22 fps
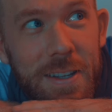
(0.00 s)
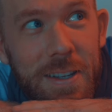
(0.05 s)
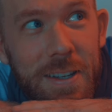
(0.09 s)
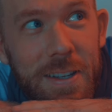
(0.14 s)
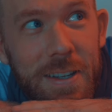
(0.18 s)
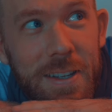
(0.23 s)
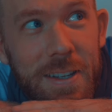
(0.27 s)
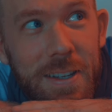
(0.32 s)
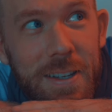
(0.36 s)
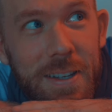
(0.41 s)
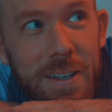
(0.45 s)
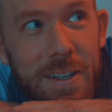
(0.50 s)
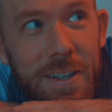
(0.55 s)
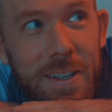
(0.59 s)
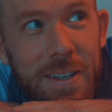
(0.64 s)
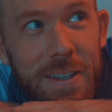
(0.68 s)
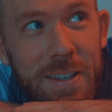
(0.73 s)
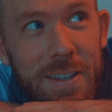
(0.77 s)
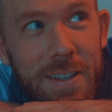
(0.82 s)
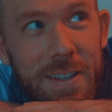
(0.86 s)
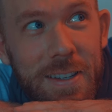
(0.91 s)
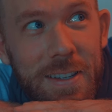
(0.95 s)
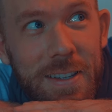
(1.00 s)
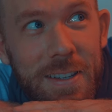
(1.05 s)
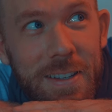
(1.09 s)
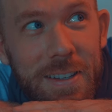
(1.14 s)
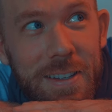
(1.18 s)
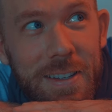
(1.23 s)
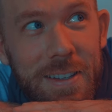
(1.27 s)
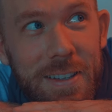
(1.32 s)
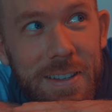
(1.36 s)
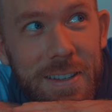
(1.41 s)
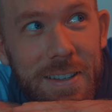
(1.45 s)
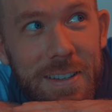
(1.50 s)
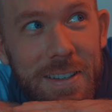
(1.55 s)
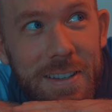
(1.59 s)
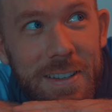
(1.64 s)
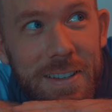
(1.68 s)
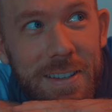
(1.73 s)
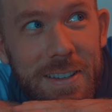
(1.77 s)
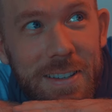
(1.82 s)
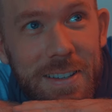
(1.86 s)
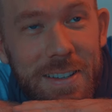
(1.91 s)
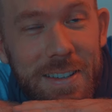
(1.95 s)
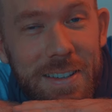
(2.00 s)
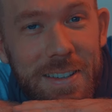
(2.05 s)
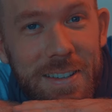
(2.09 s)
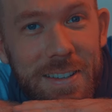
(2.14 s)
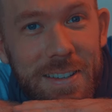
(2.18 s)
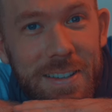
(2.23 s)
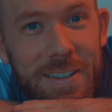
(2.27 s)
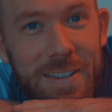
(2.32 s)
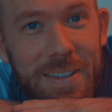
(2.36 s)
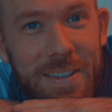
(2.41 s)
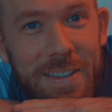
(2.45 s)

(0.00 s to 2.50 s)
Nothing is said.